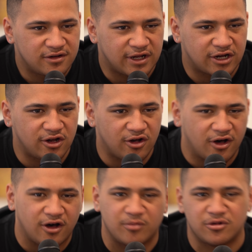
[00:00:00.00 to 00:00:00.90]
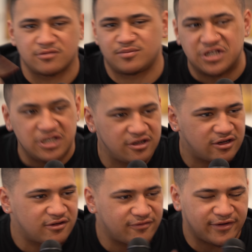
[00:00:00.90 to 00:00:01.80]
Like, I'm going to be here
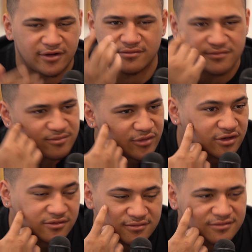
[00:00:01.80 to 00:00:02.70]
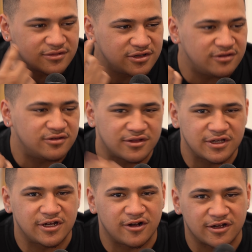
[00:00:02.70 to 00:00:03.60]
now. Fuck. You're
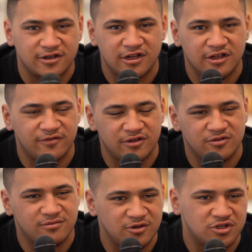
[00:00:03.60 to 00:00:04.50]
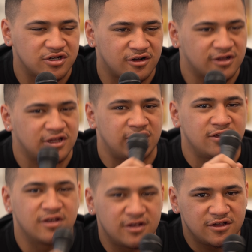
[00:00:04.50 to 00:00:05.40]
thinking like an idiot if you do shit like that.
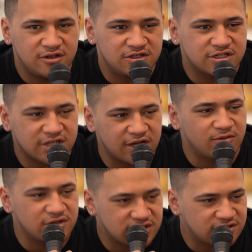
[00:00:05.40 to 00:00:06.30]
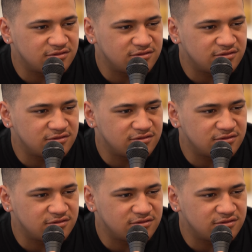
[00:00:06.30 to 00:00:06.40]
You just take one step.